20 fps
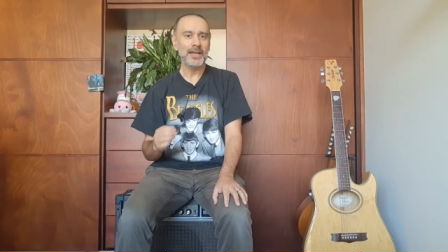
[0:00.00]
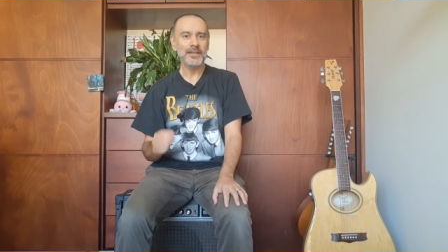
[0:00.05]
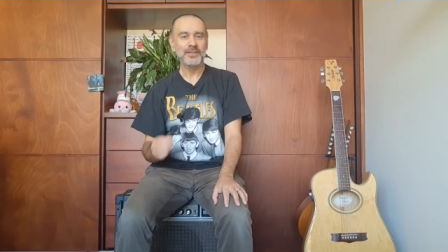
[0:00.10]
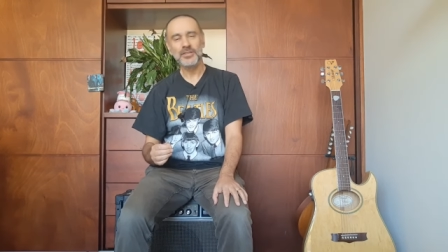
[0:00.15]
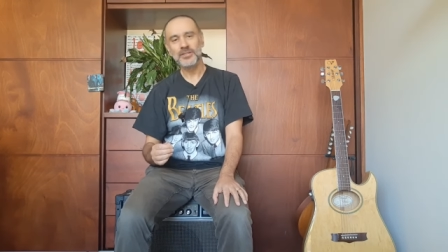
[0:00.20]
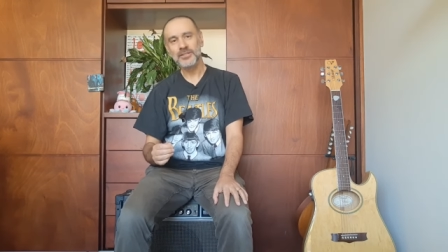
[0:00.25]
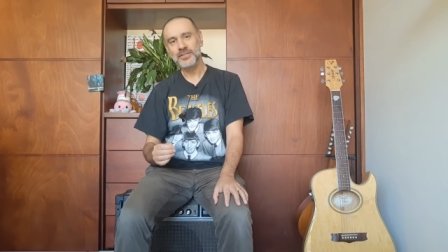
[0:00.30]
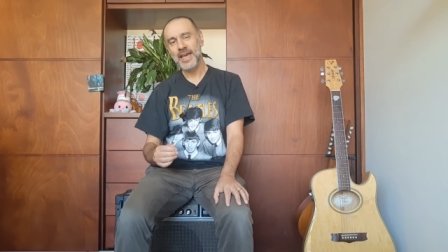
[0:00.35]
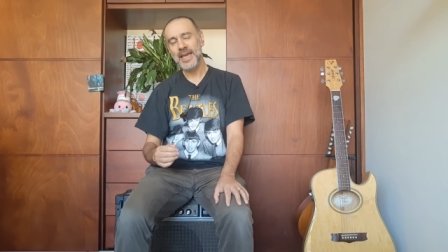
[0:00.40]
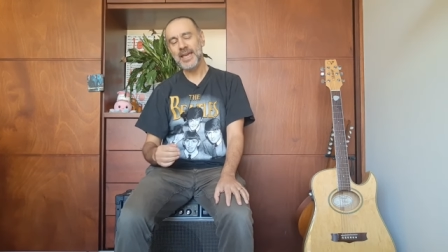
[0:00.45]

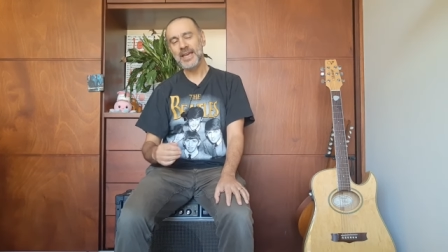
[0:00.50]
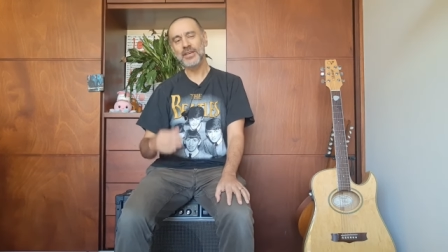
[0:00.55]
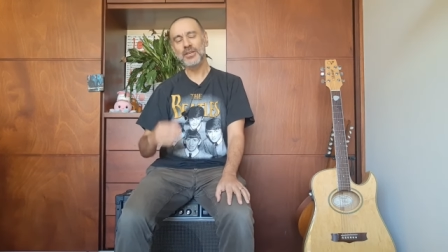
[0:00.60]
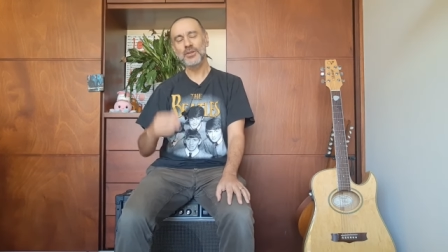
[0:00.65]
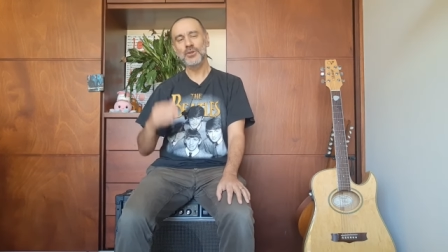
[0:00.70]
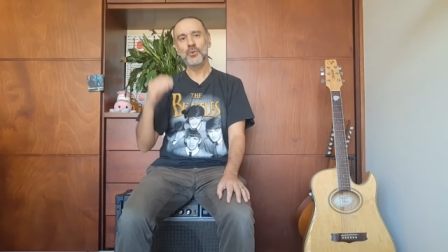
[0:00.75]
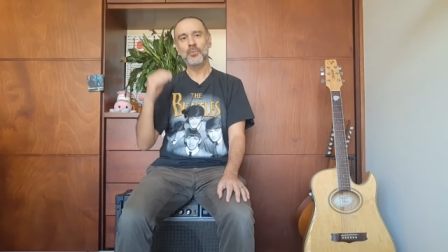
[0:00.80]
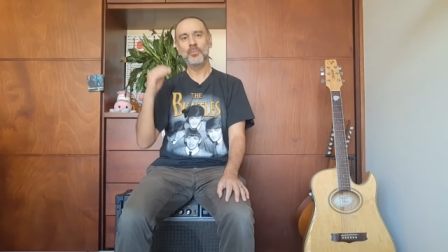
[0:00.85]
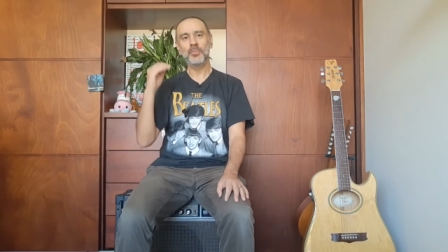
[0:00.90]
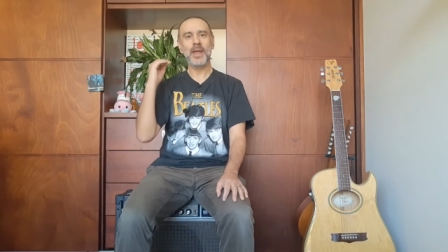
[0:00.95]
to
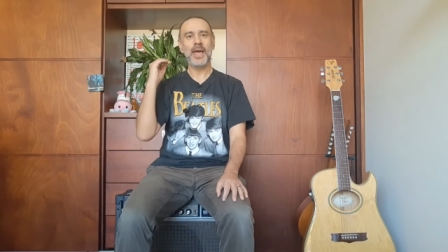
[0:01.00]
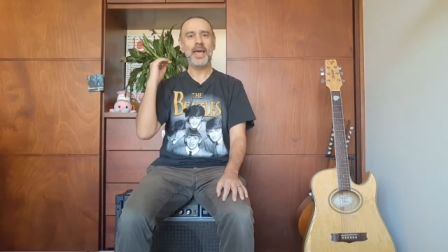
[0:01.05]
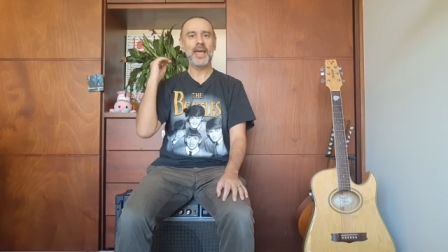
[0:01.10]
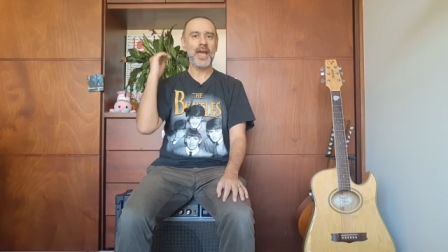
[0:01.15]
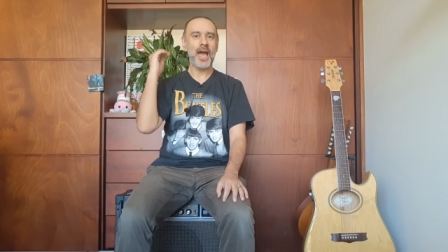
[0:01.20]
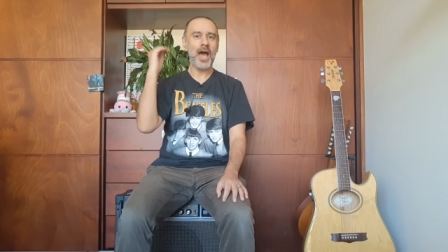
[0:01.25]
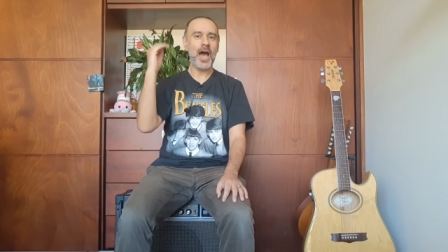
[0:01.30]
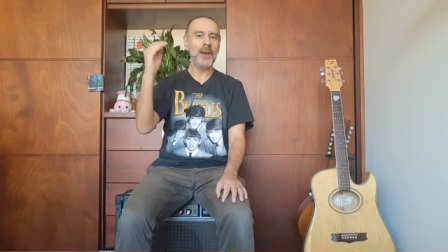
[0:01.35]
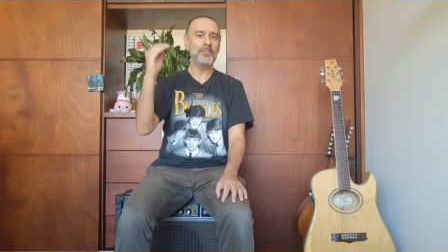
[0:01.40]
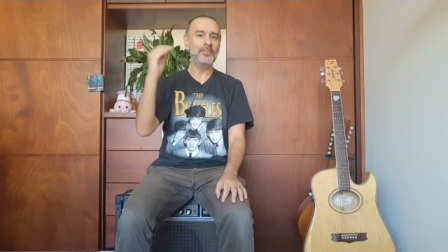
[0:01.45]
take your
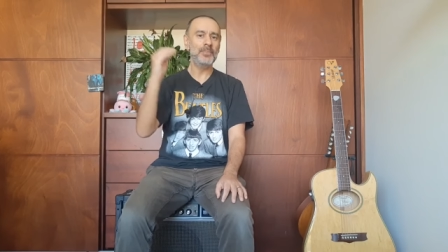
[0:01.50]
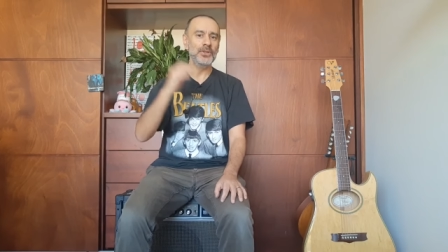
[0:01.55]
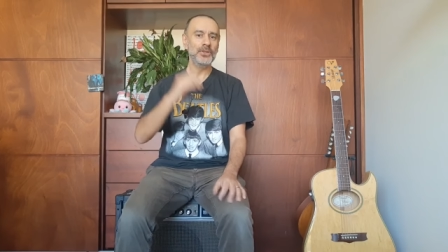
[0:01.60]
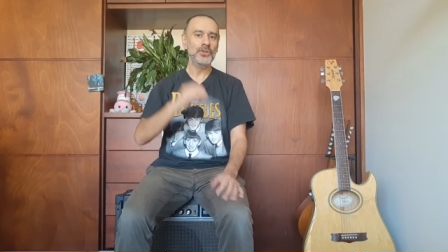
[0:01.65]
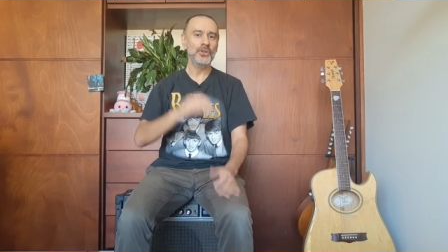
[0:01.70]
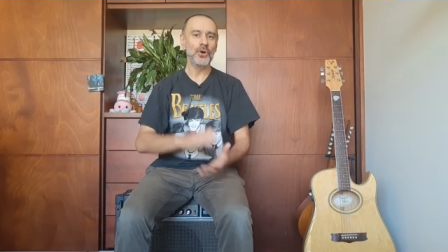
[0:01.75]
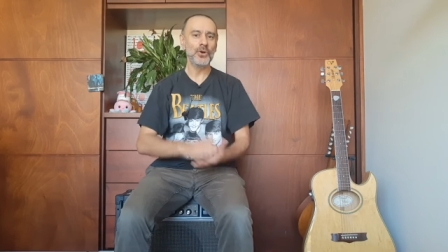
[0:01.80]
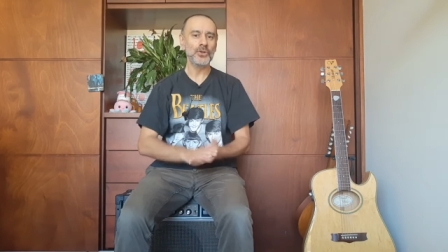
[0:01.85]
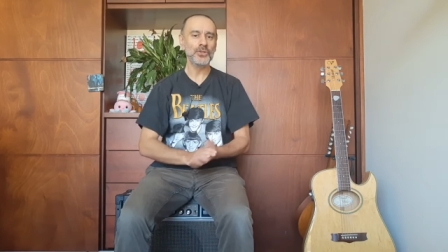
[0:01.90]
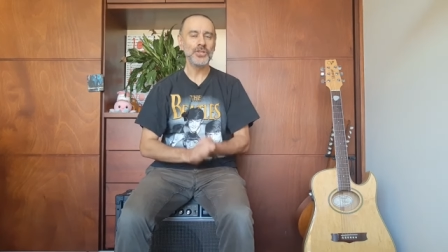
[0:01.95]
playing up a
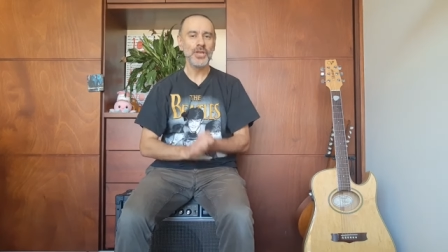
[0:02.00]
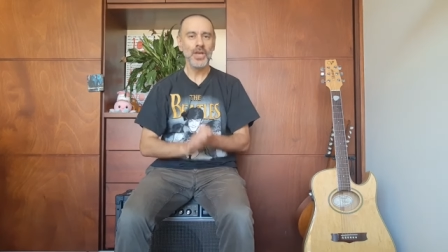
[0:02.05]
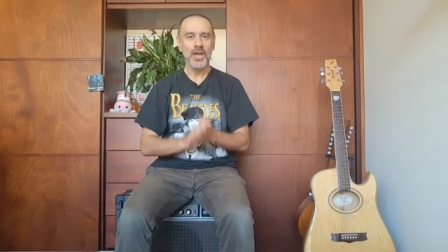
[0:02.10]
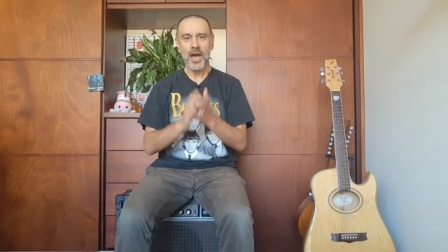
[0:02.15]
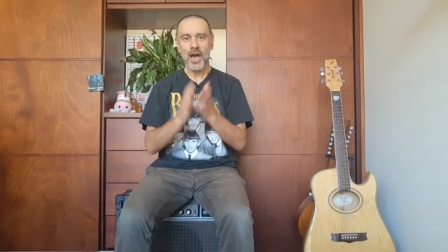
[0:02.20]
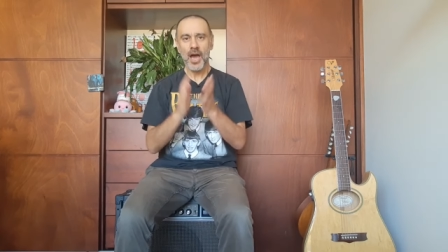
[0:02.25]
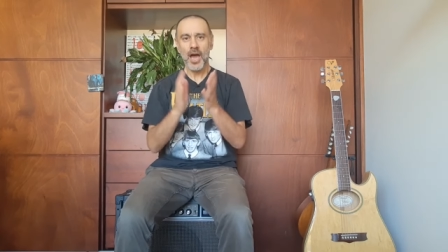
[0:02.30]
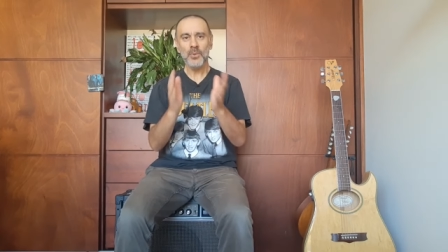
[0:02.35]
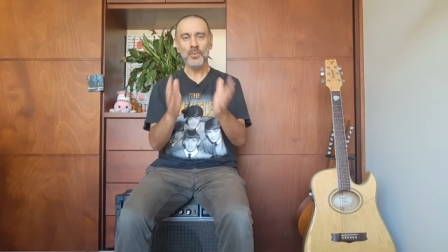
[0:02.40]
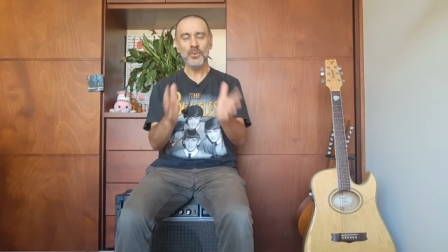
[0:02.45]
notch.
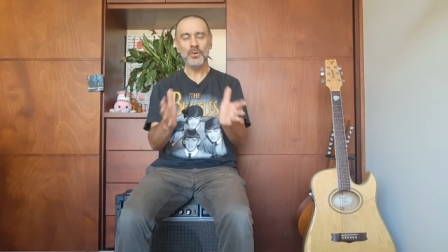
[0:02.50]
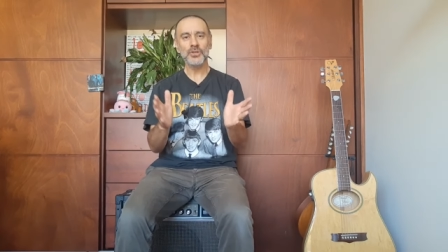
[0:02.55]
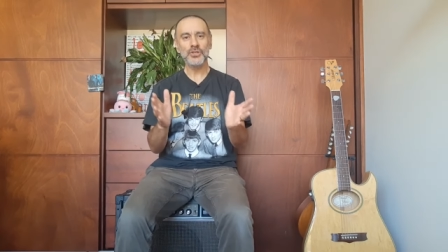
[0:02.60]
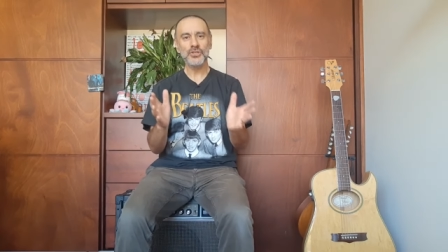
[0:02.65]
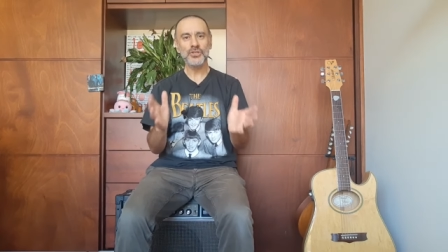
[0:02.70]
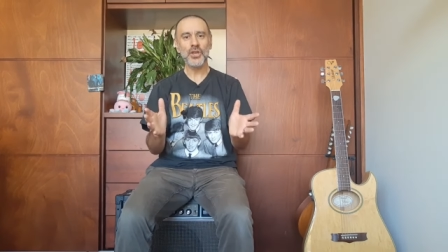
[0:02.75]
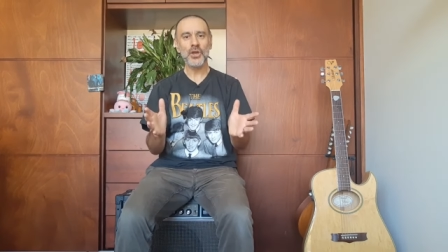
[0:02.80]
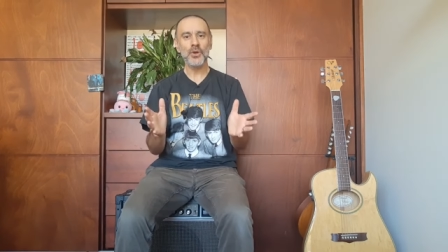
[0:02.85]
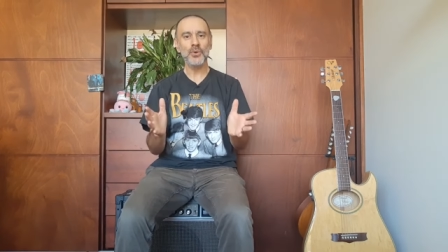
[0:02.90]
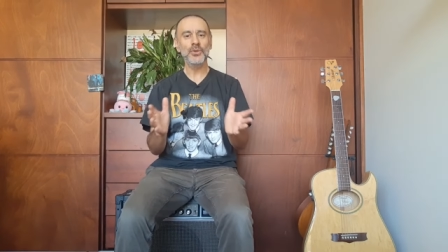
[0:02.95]
I want to
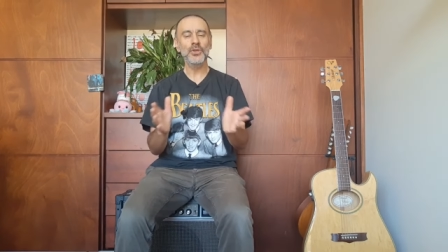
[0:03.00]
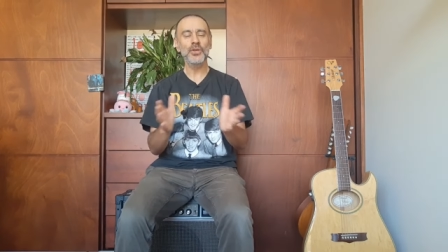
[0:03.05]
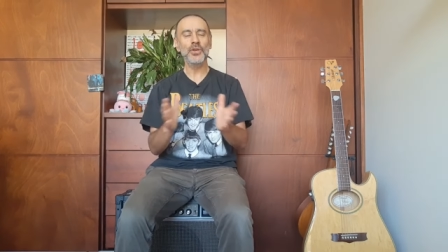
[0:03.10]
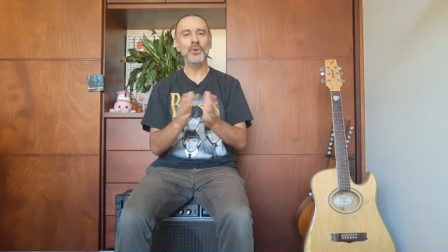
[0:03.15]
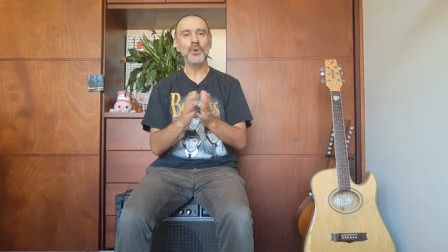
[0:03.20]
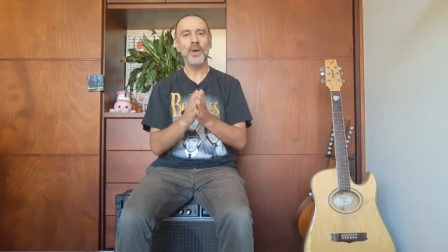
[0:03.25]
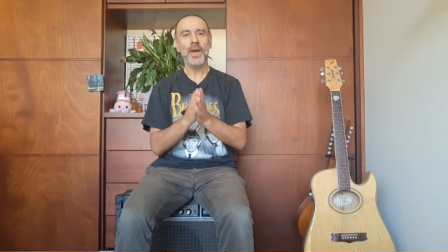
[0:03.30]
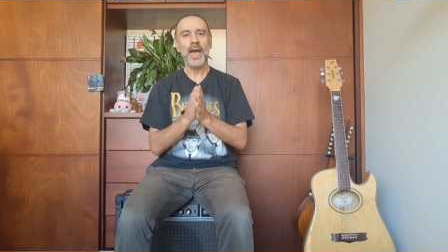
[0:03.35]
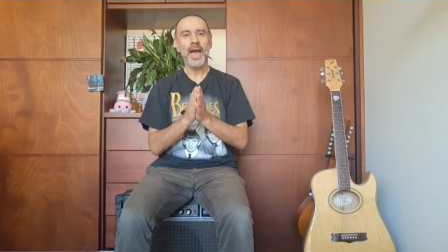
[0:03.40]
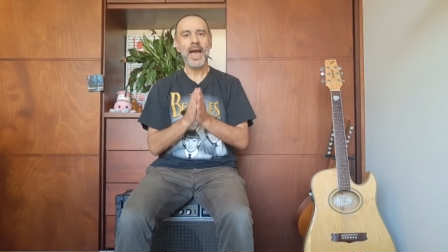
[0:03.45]
show
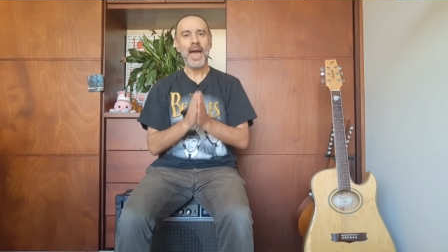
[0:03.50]
you